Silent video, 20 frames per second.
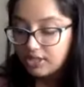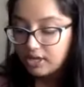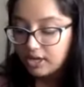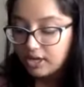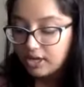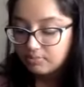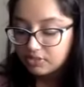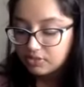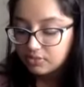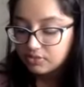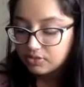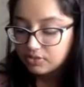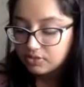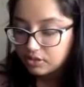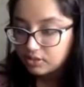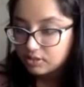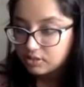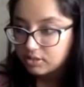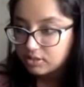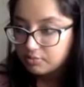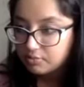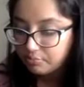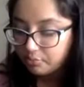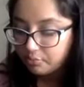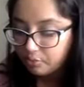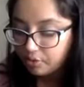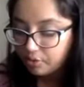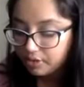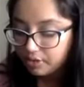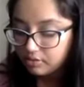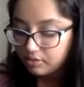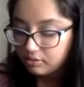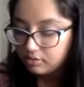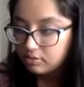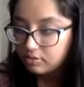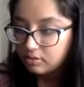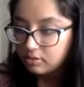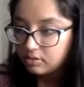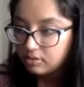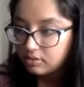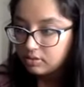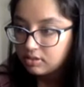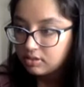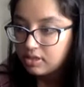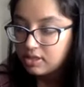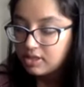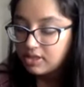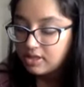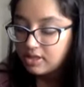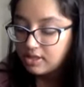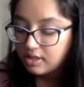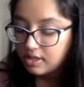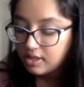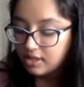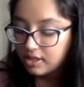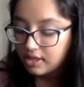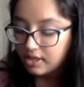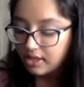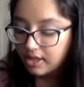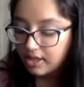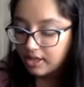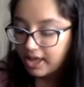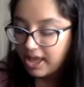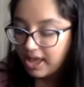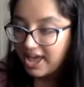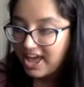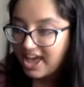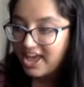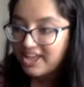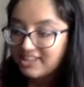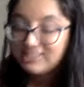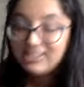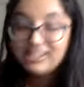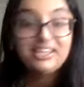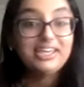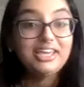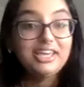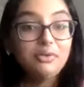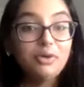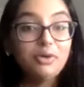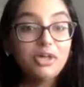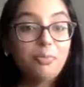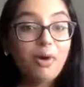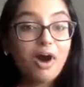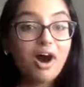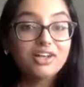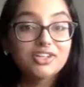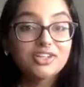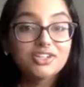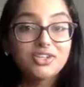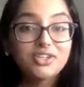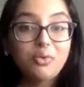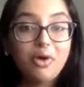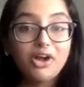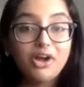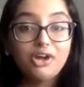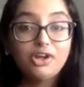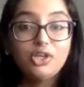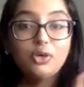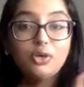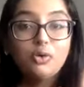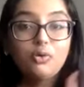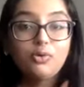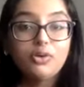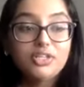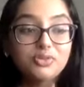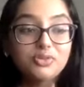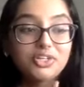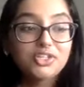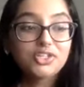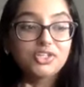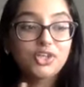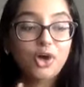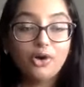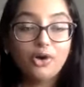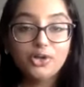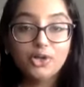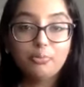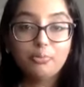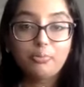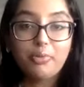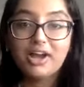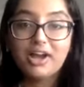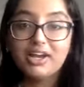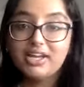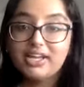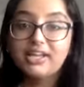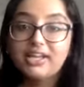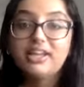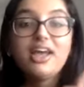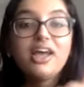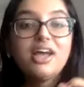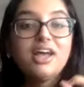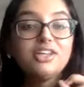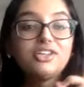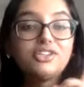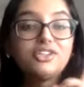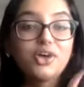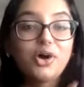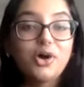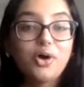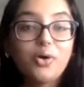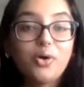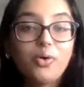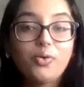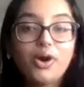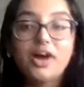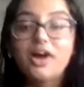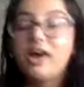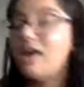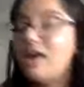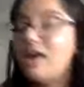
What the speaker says: that up so it starts to boil. And the key with pasta water, you always wanna salt your bani. So